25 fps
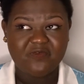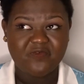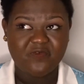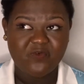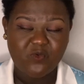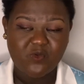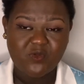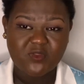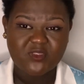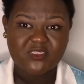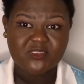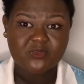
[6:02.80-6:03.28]

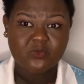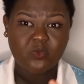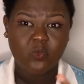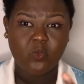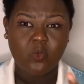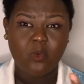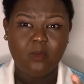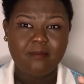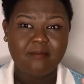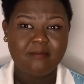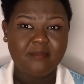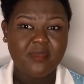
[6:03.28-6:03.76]
foods
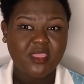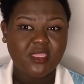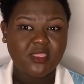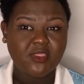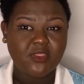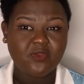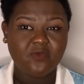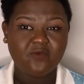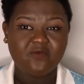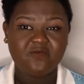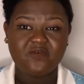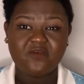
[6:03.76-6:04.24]
will
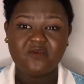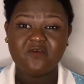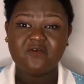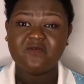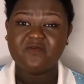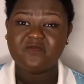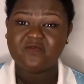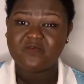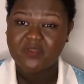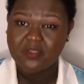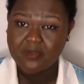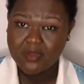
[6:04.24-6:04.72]
make you feel
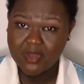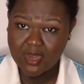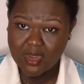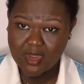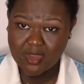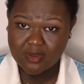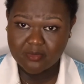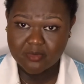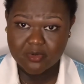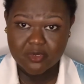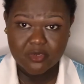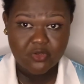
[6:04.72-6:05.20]
very
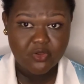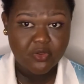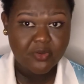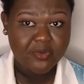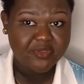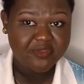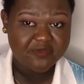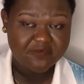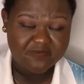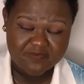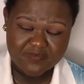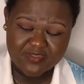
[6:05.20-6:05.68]
hungry
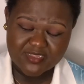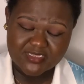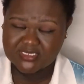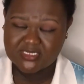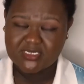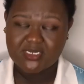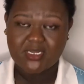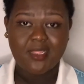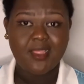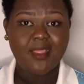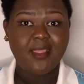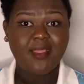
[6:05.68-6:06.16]
during your
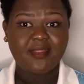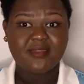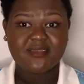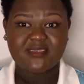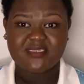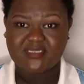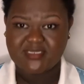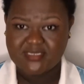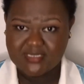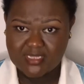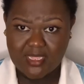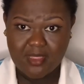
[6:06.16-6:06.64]
fasting.
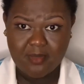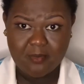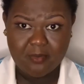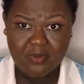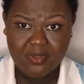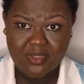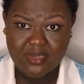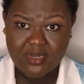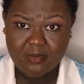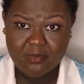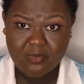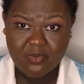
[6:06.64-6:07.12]
The second
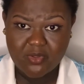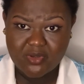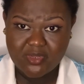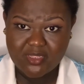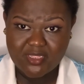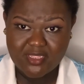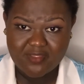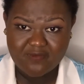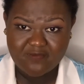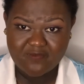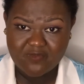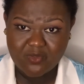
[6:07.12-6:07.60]
point I'm going to
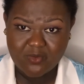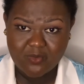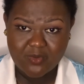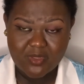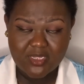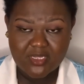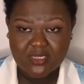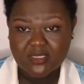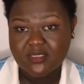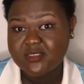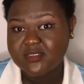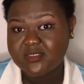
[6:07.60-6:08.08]
give you
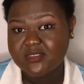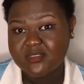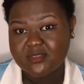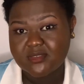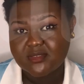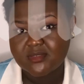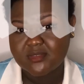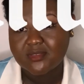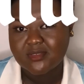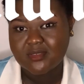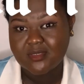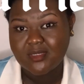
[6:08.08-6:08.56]

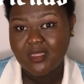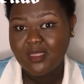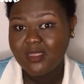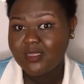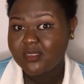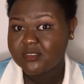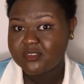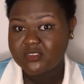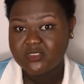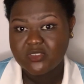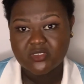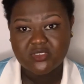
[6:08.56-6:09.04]
is,
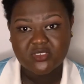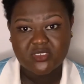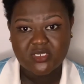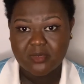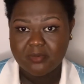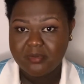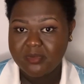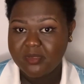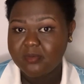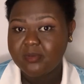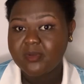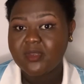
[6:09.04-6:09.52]
talk to the
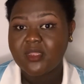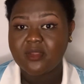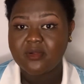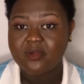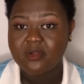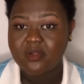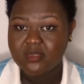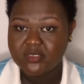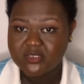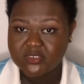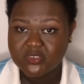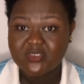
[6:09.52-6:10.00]
people
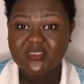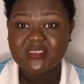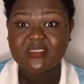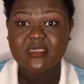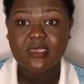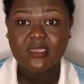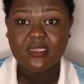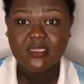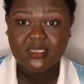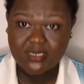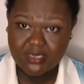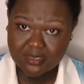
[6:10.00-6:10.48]
around you.
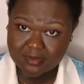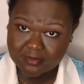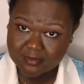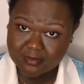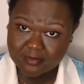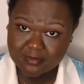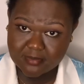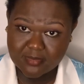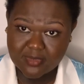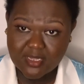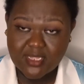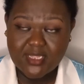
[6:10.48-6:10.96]
Tell them
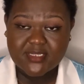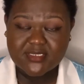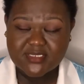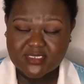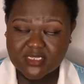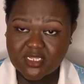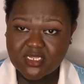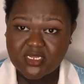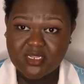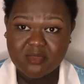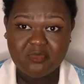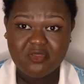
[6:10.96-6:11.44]

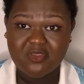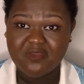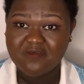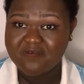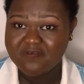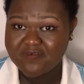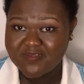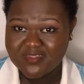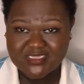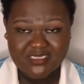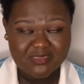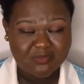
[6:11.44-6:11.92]
you're
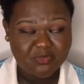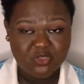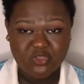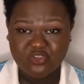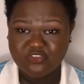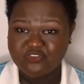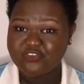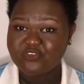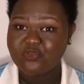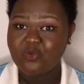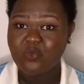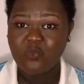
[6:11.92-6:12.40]
fasting,
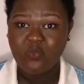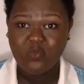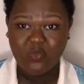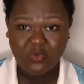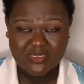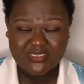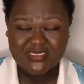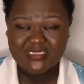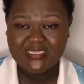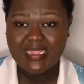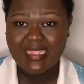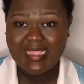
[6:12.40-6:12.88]
because you don't
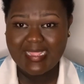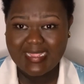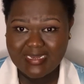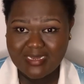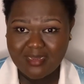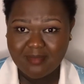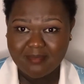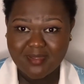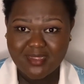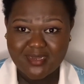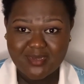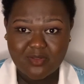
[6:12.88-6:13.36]
want
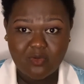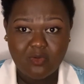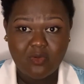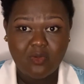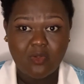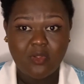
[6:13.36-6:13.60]
anybody